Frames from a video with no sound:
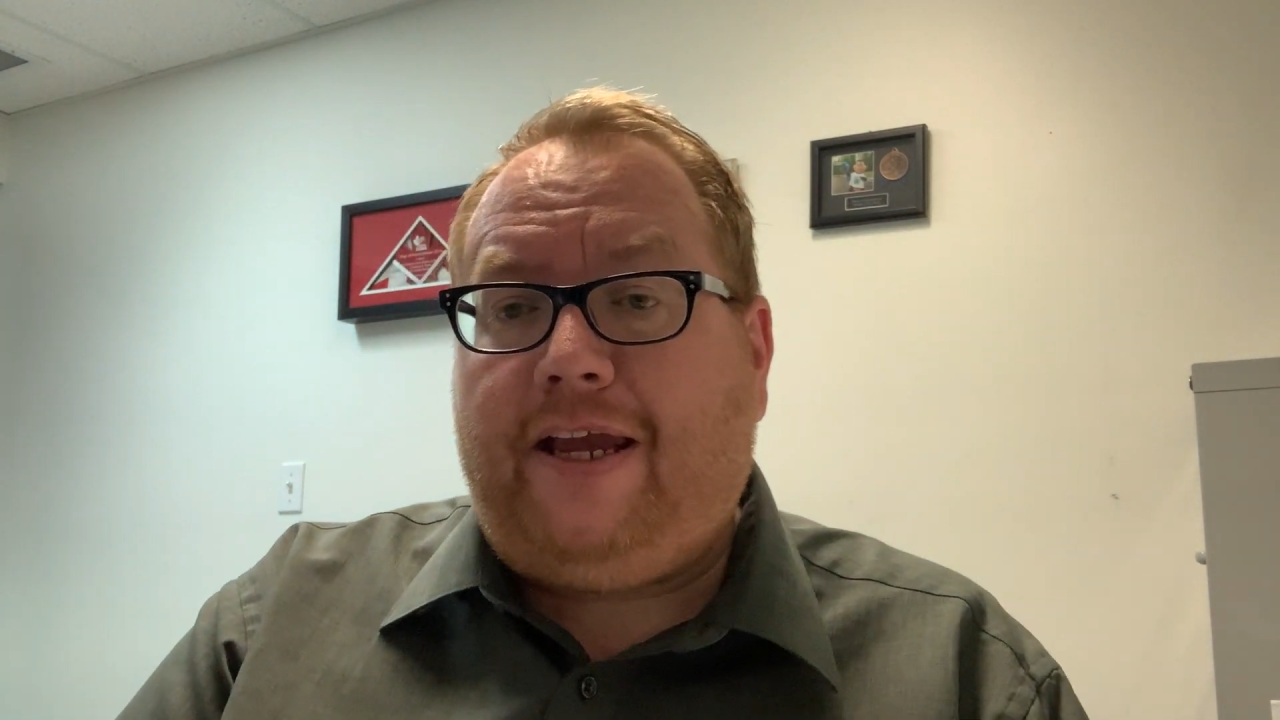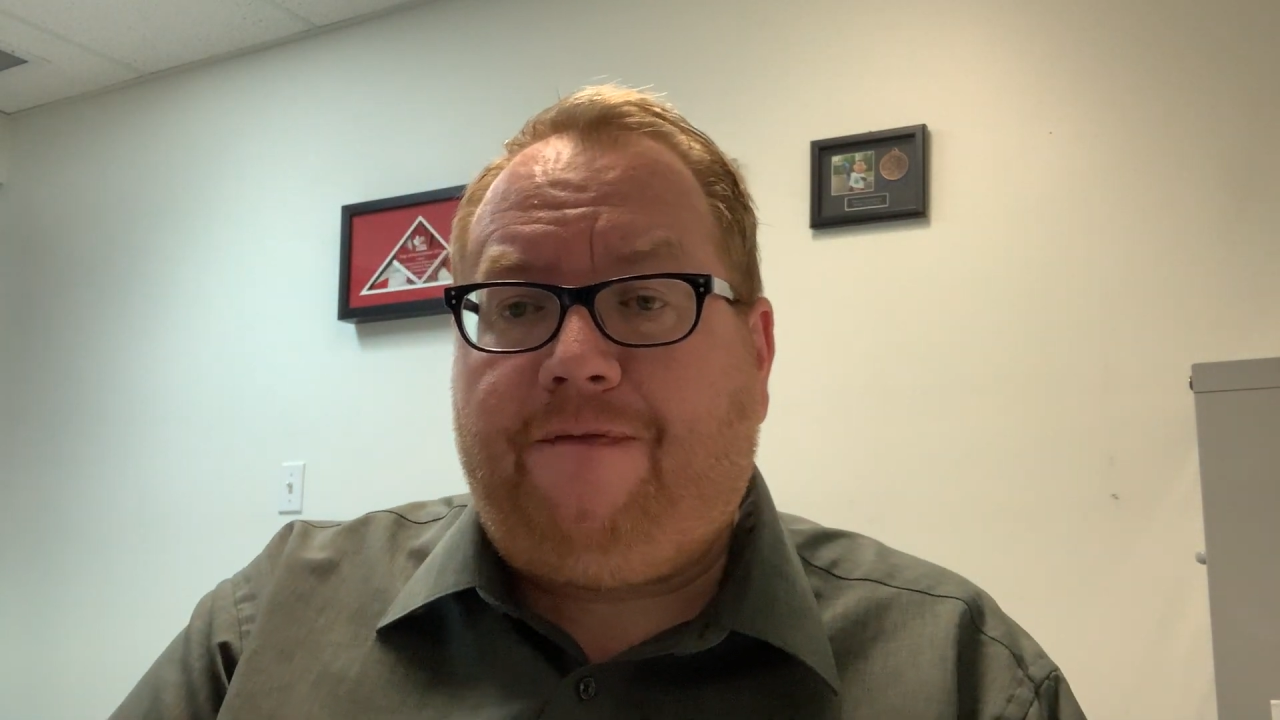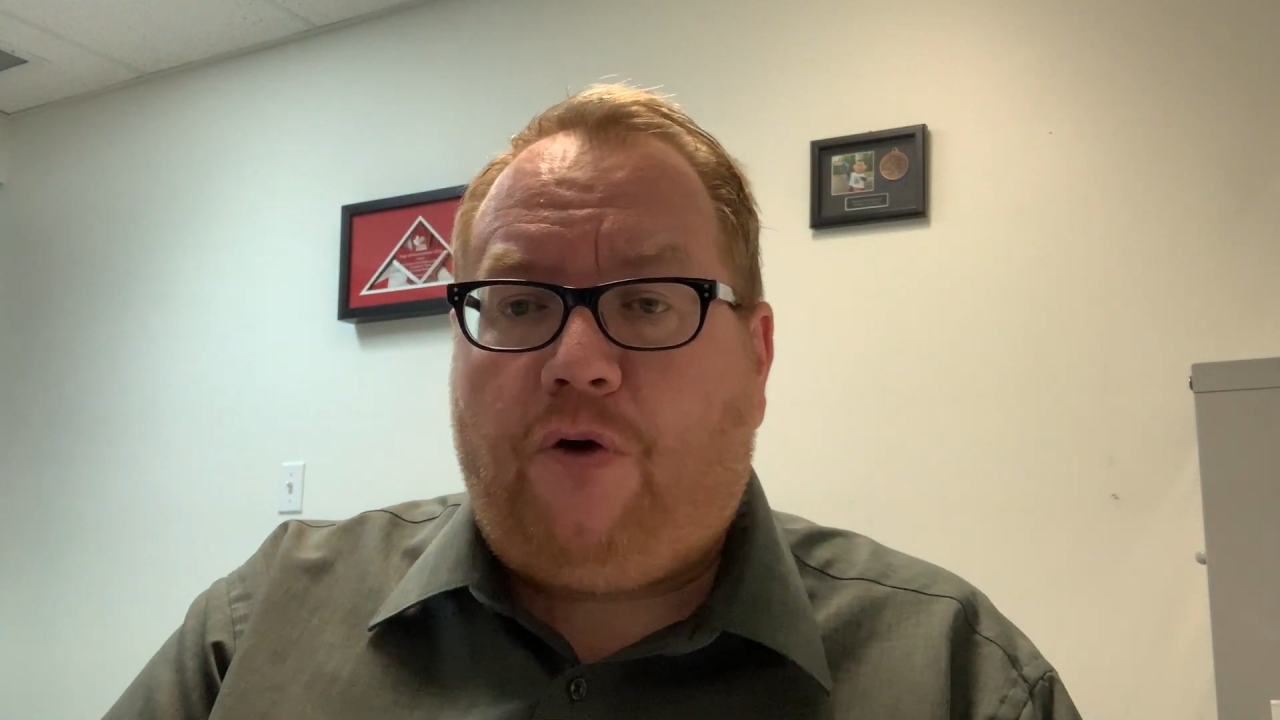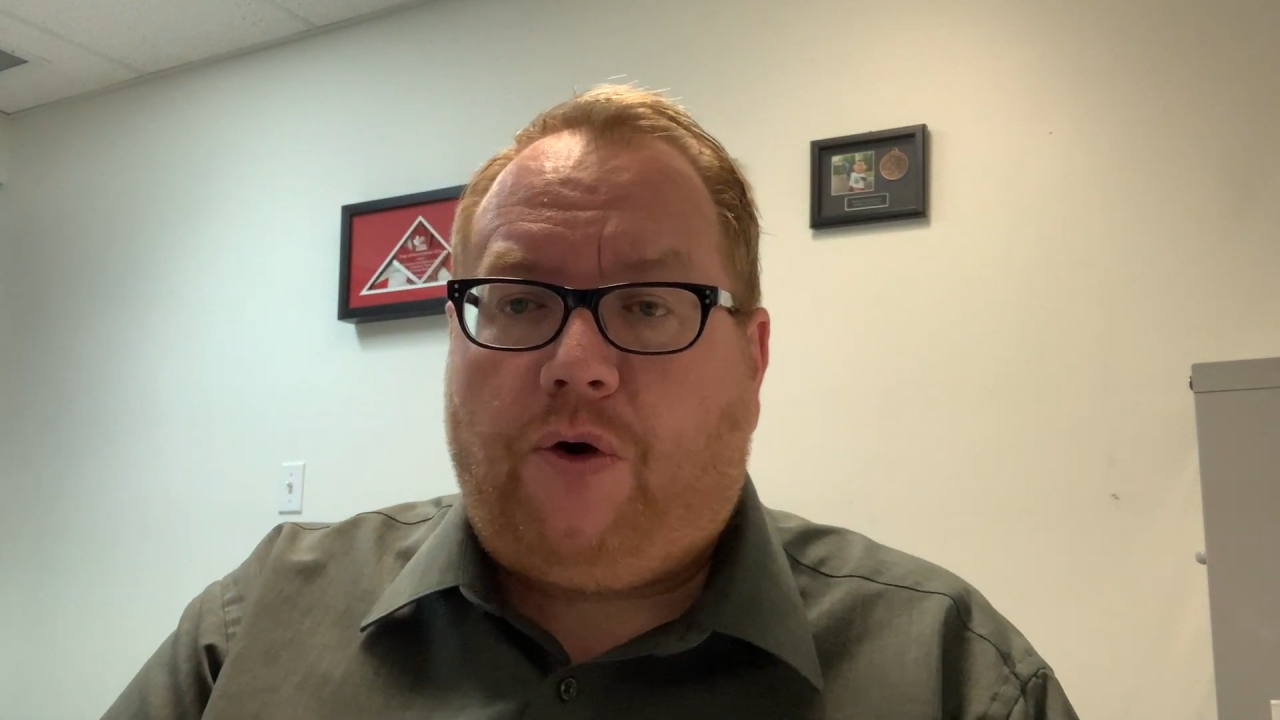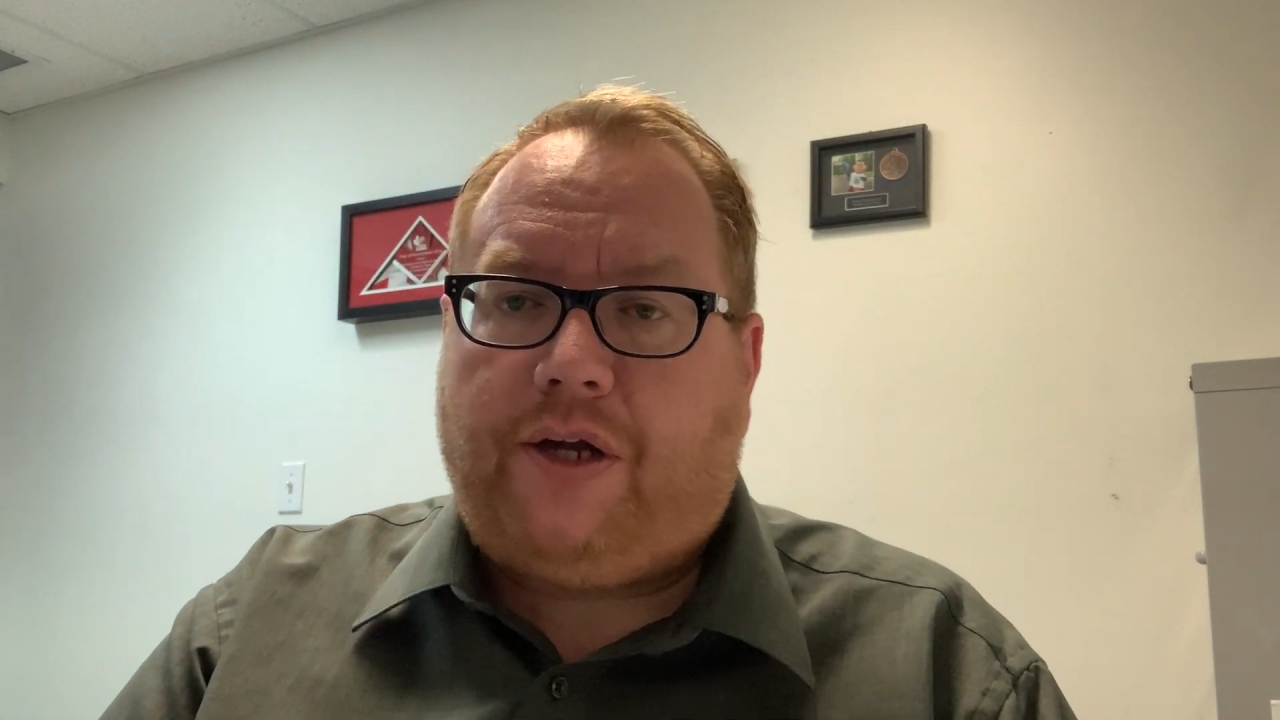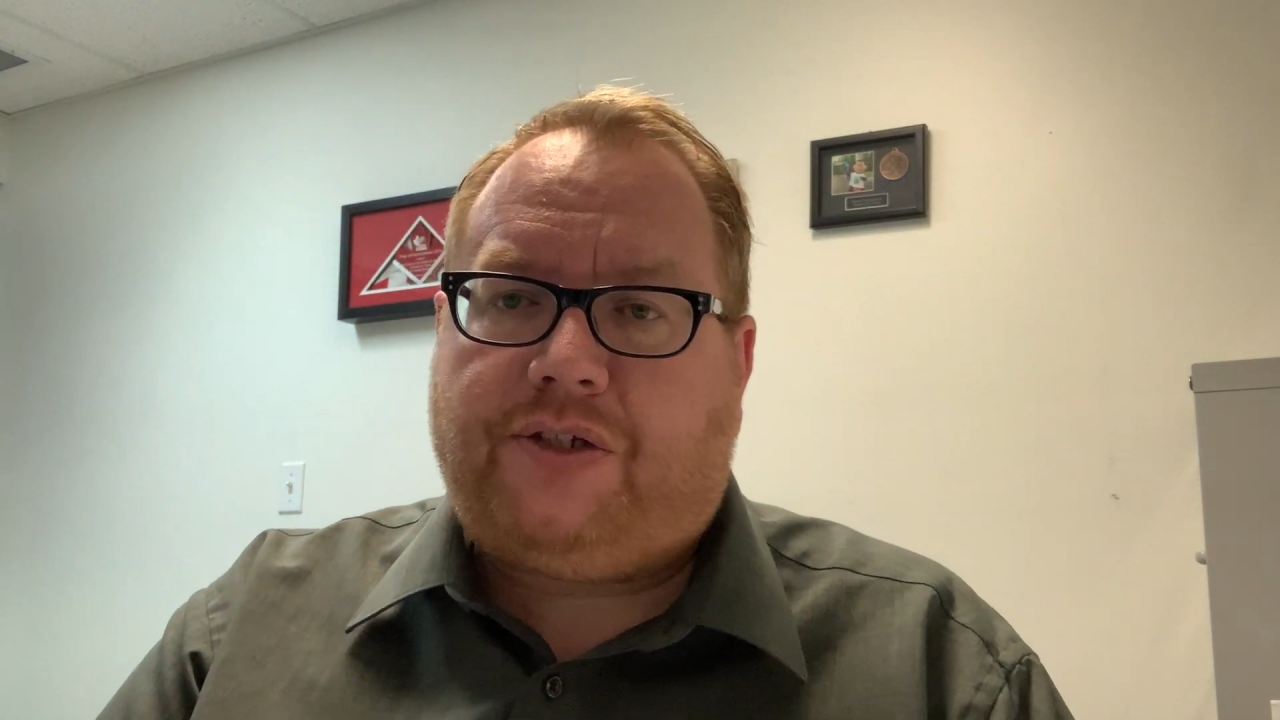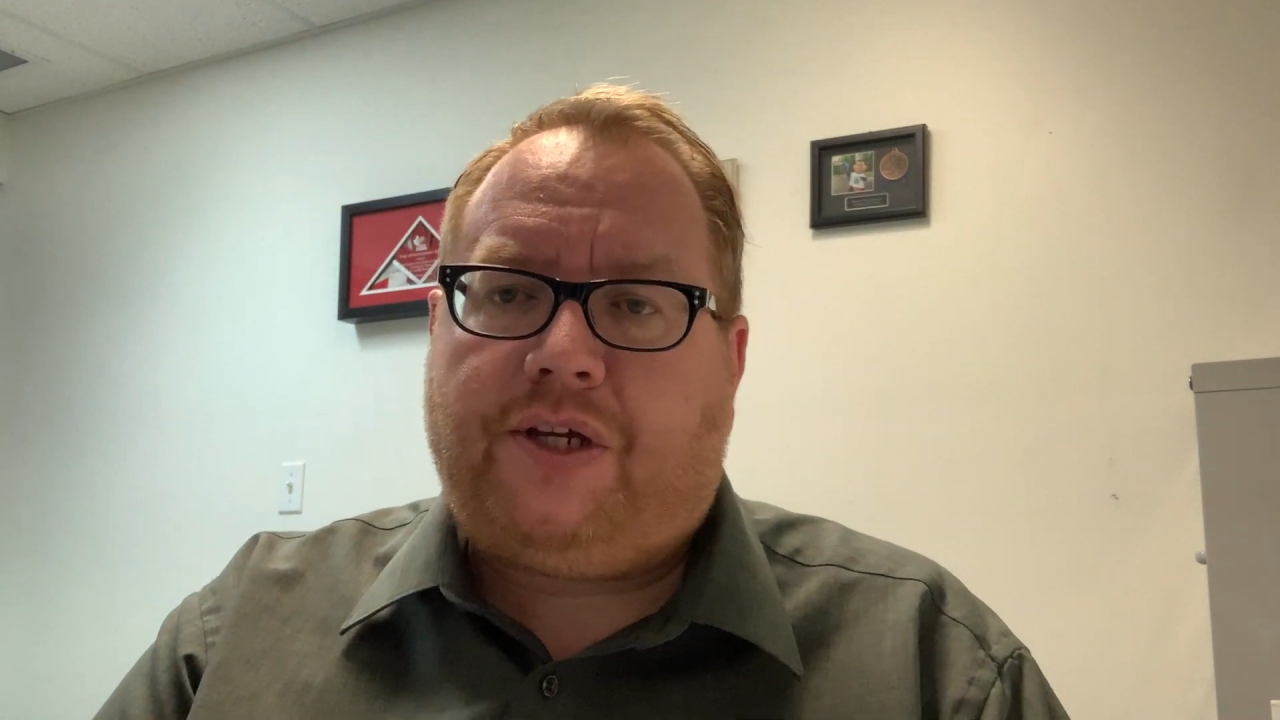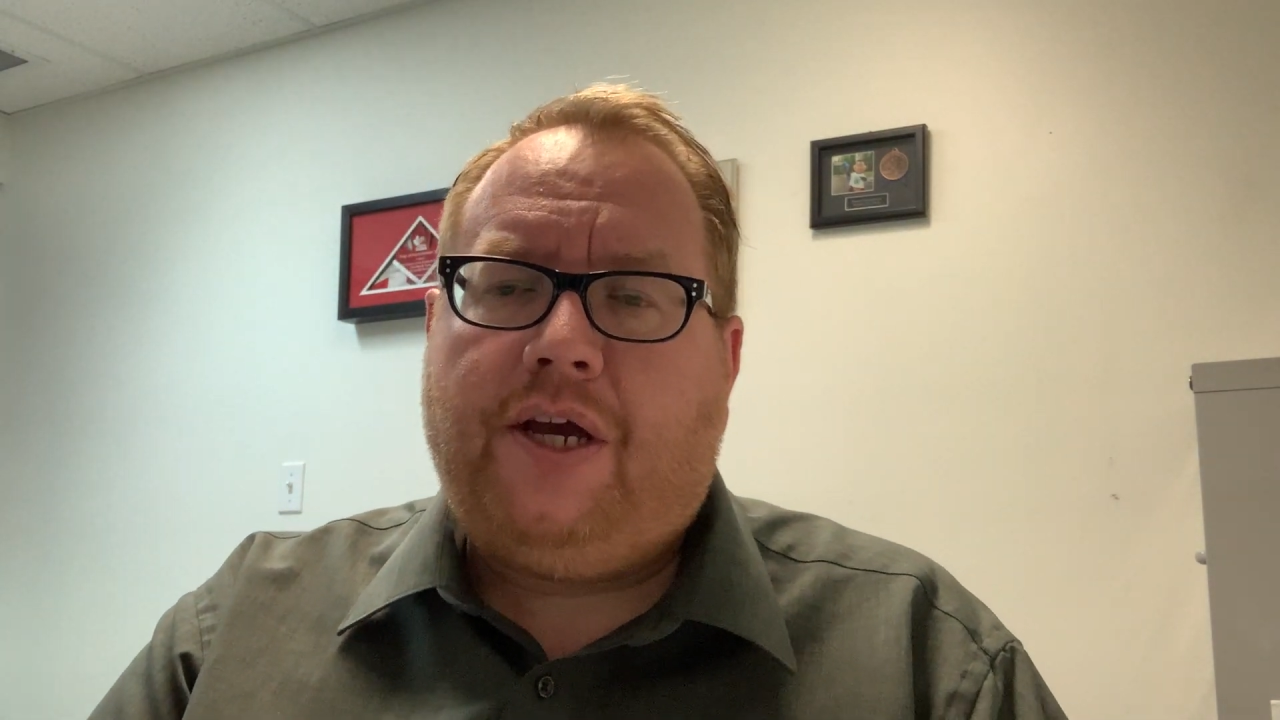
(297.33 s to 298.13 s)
focus